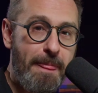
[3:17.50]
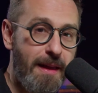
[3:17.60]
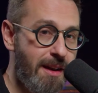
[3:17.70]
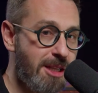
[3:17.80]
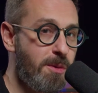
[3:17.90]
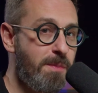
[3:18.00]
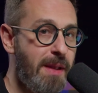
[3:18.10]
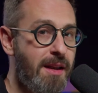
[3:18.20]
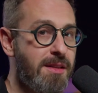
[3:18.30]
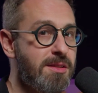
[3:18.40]
An expert
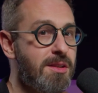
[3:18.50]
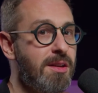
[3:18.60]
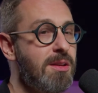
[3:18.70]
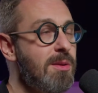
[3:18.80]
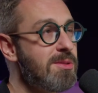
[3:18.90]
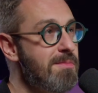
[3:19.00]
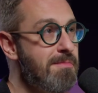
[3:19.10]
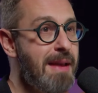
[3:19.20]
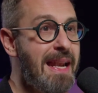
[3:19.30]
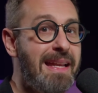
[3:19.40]
pianist is going to use
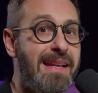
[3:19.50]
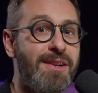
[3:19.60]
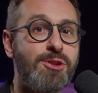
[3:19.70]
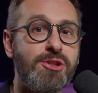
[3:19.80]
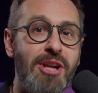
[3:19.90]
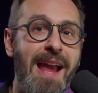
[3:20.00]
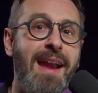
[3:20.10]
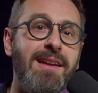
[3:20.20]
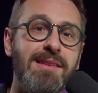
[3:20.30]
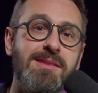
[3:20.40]
many
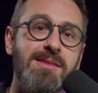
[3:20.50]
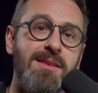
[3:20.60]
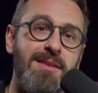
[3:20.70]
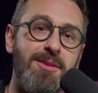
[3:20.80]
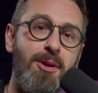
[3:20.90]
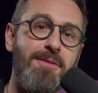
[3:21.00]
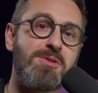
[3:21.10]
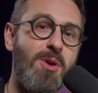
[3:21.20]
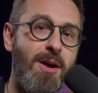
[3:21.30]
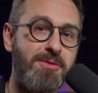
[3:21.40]
shades of
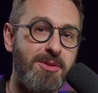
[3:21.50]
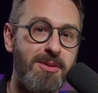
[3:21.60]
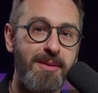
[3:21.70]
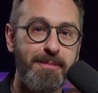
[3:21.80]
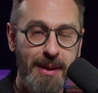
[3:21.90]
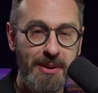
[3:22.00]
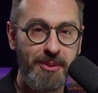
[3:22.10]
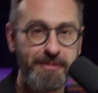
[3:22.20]
soft pedal.